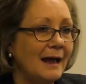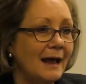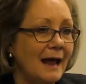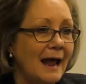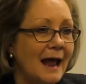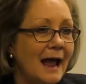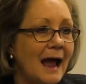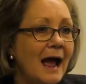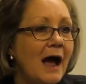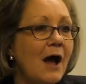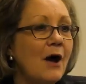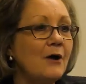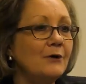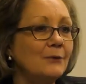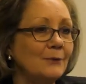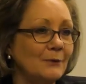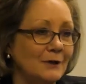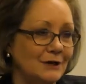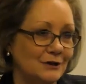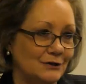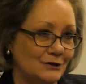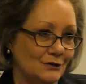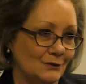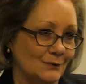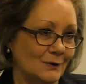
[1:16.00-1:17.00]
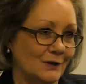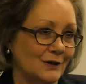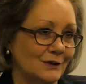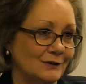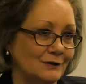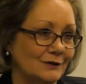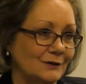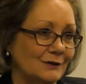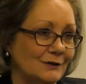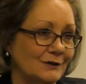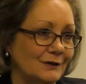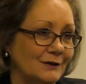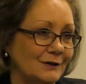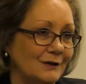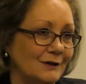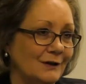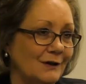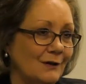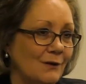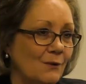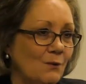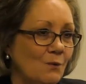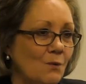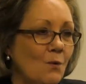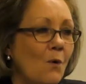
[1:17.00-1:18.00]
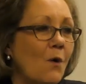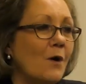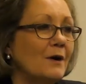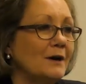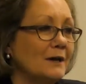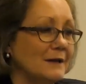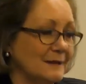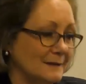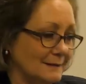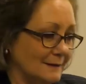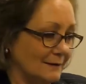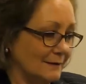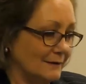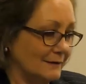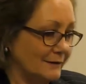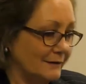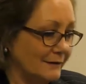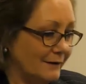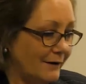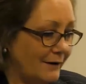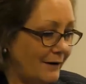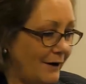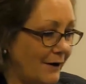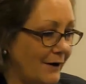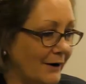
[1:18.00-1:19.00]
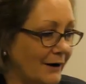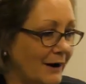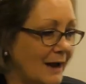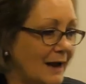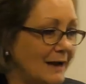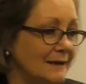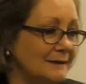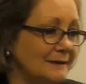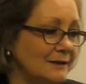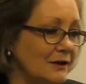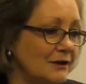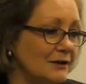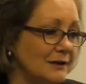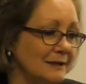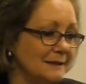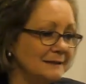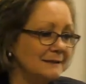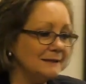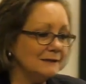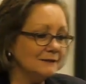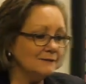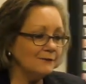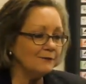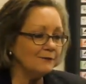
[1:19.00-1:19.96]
How do we do it? What is it? Okay, so this is